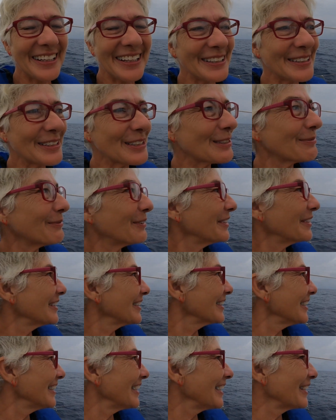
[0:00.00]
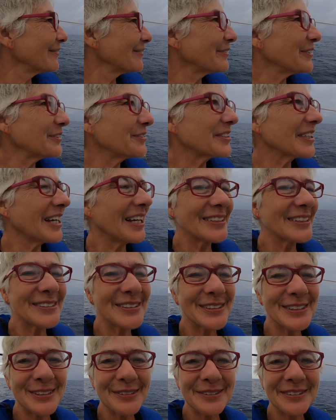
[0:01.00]
then this morning I had a few
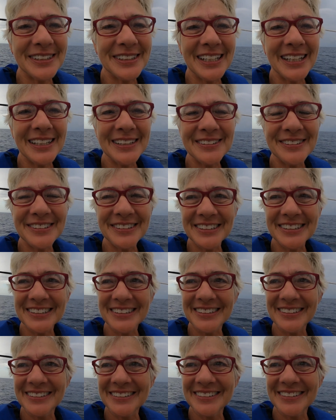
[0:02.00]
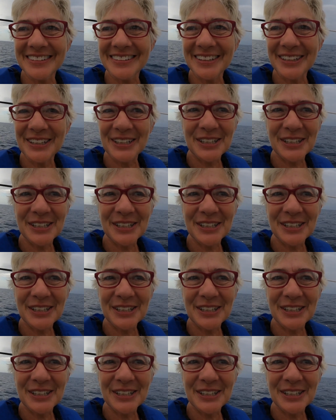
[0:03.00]
challenges with the engine.